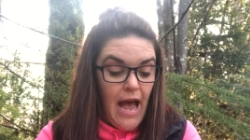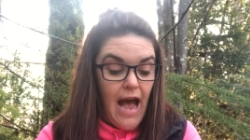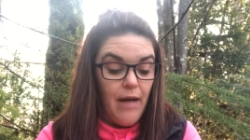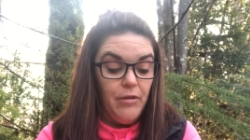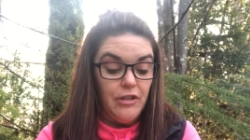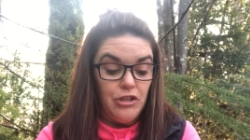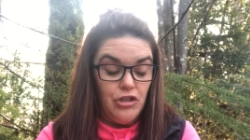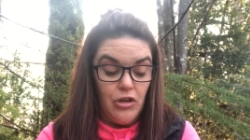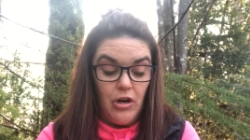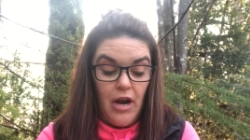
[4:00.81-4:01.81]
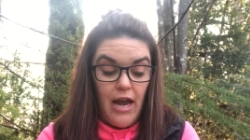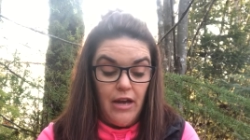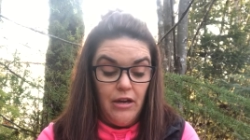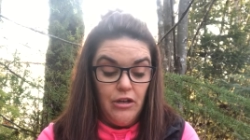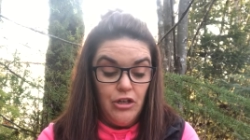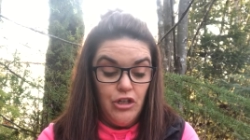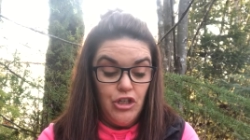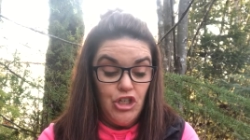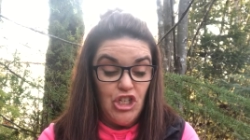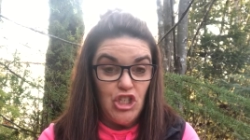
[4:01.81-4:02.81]
Abilene shook her head.
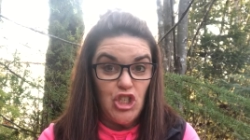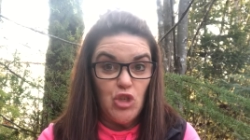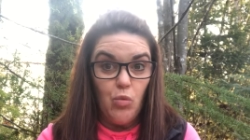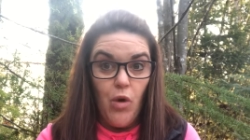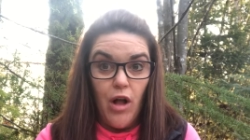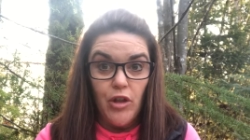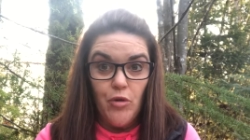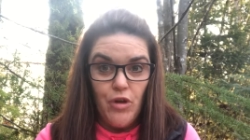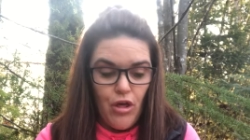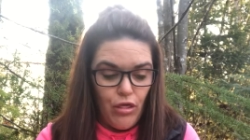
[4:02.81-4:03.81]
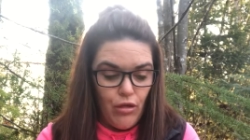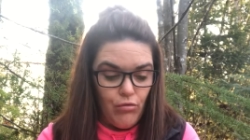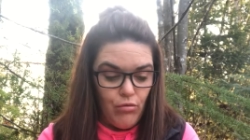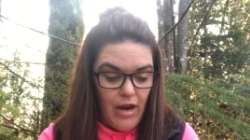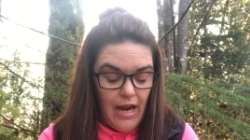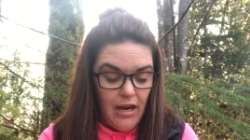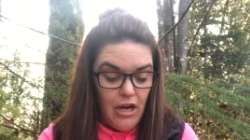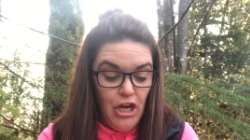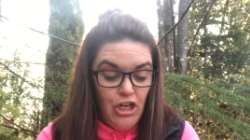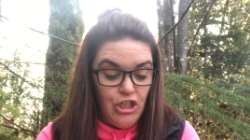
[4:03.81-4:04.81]
She swallowed the ring.
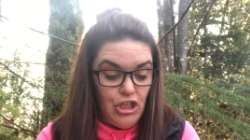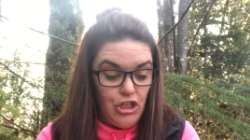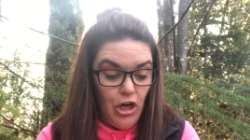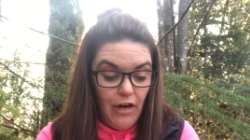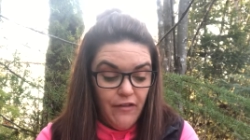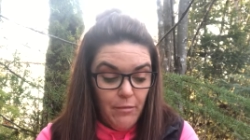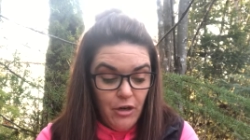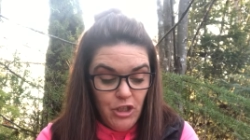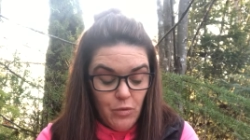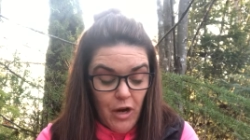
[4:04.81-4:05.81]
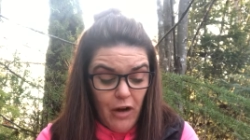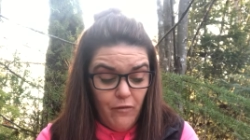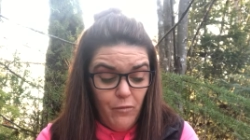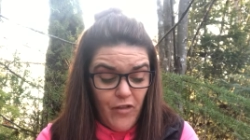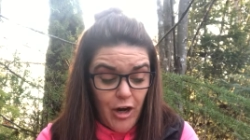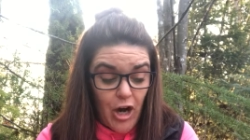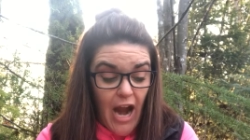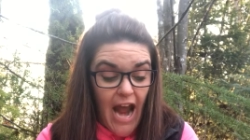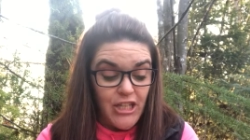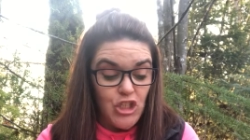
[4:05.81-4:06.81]
She took it from her finger
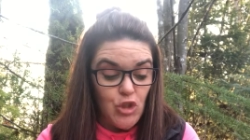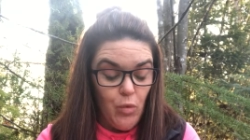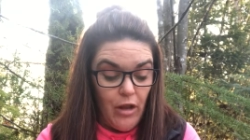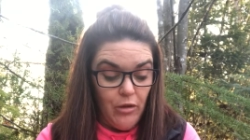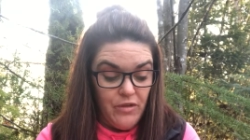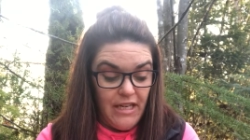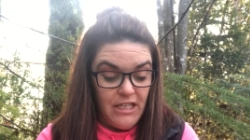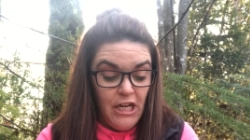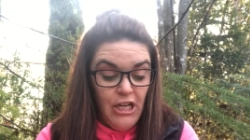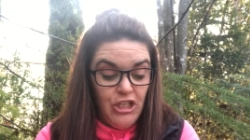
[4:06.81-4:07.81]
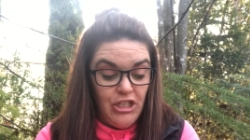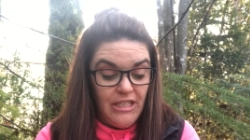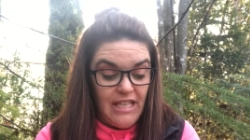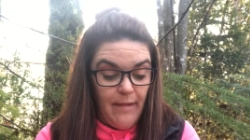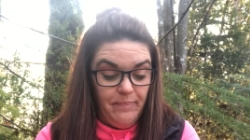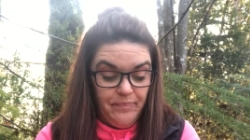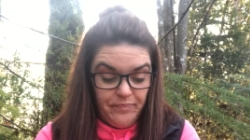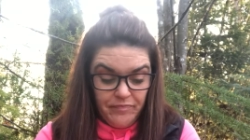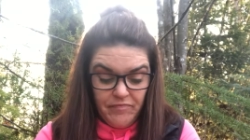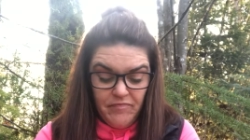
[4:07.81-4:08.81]
and swallowed it. She said,
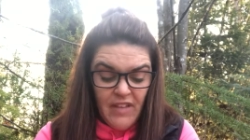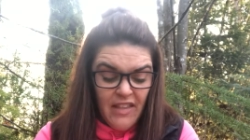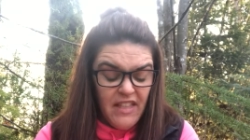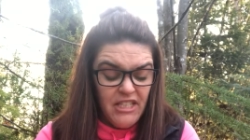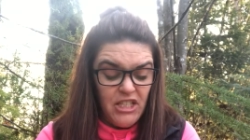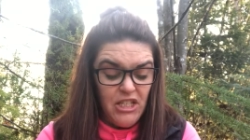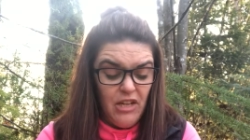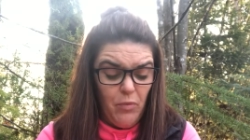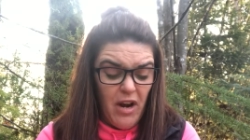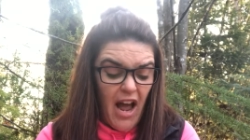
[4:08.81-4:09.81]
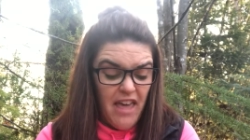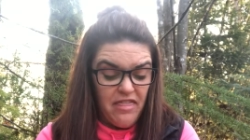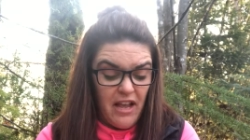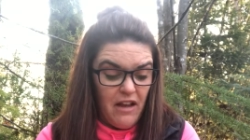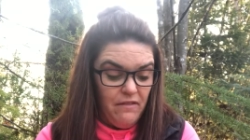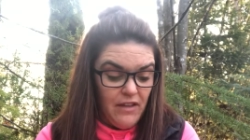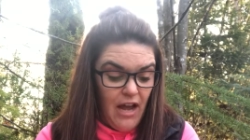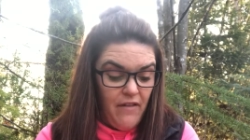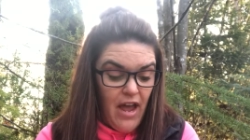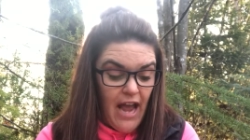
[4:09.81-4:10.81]
this is what I think of
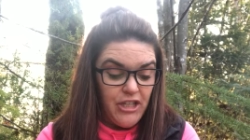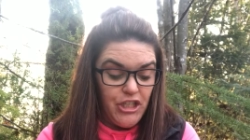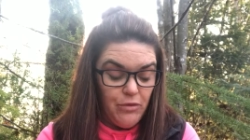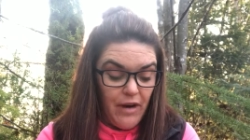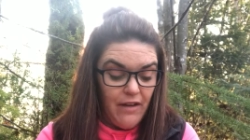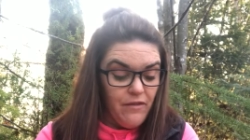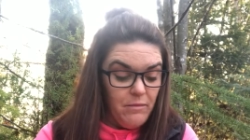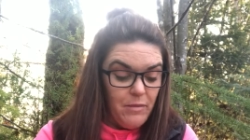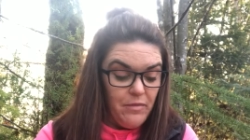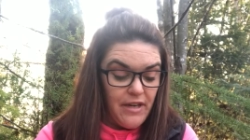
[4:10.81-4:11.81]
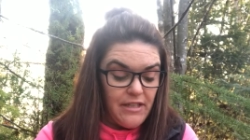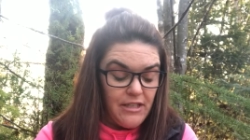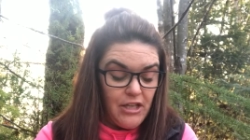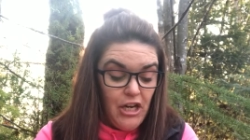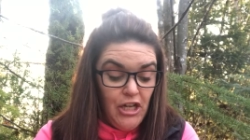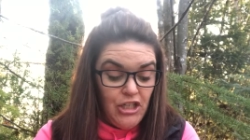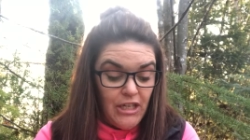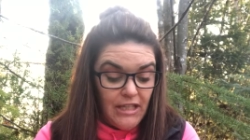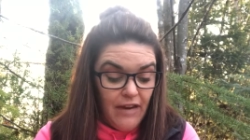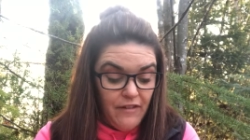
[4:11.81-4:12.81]
love. And she ran from the prince.
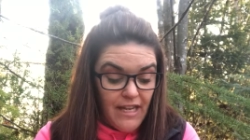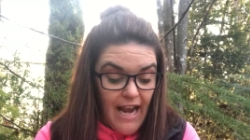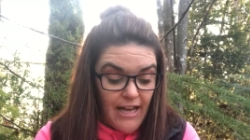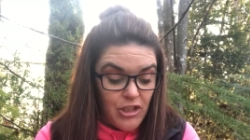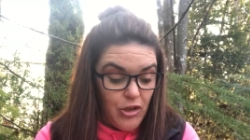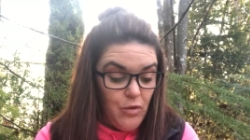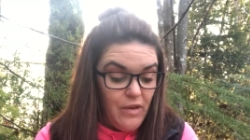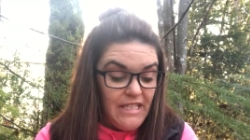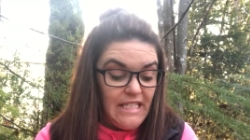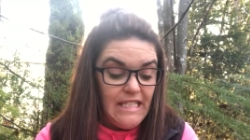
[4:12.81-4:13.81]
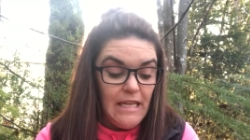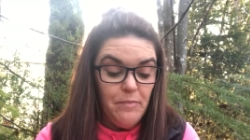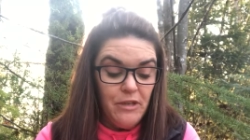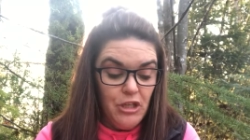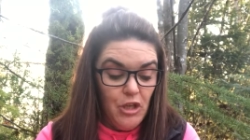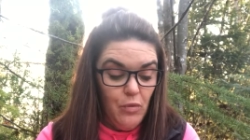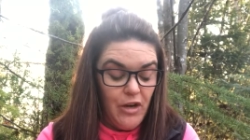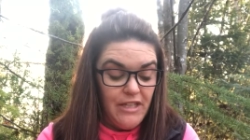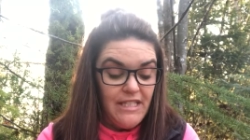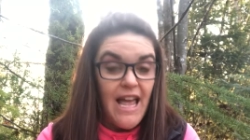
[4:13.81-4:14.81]
She left the castle and went deep into the
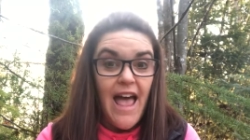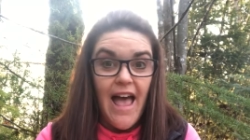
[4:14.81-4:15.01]
woods.